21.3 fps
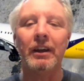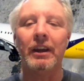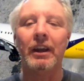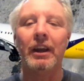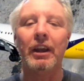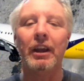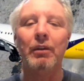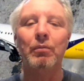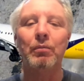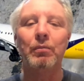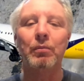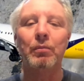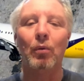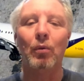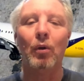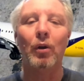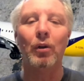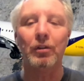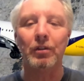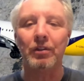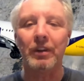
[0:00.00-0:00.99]
He
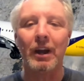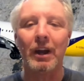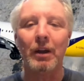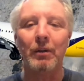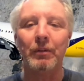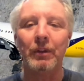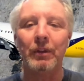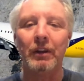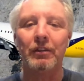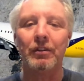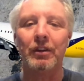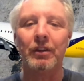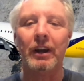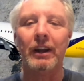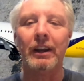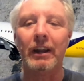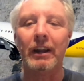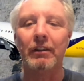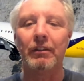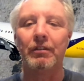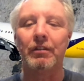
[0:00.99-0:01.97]
walked down the entire
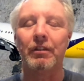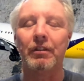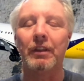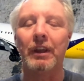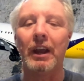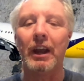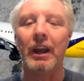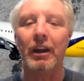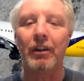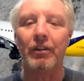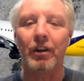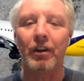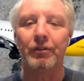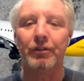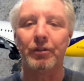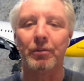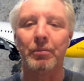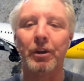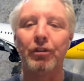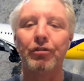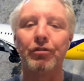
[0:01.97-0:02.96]
length of the aircraft
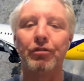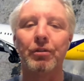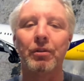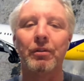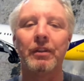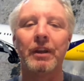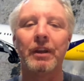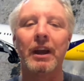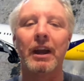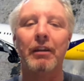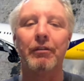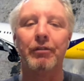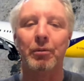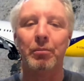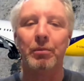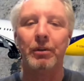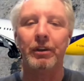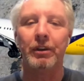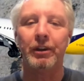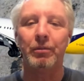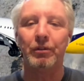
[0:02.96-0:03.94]
and made sure that
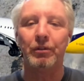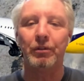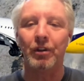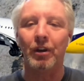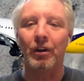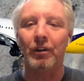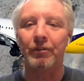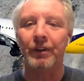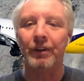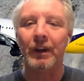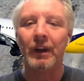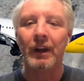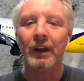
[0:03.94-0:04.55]
everybody was off.